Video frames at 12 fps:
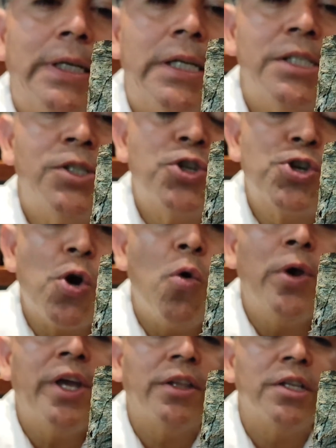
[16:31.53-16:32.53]
is
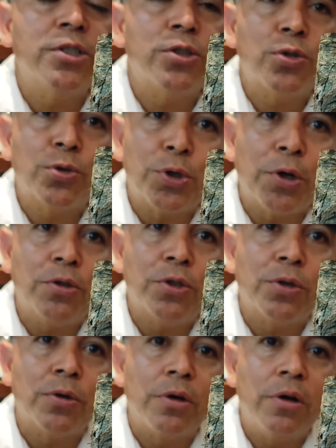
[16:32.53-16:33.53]
showing the
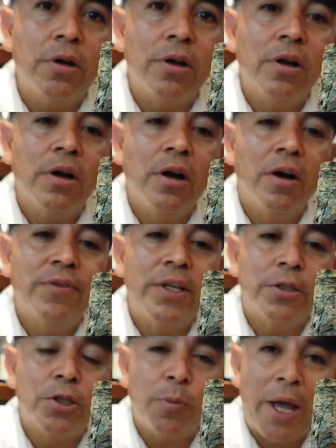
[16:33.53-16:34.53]
structure of the
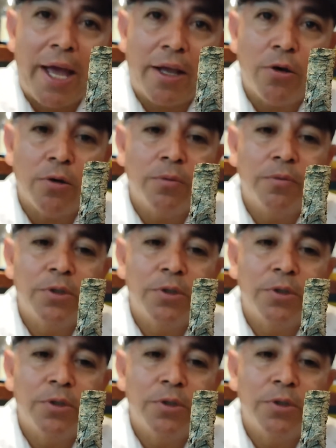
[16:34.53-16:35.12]
tobacco.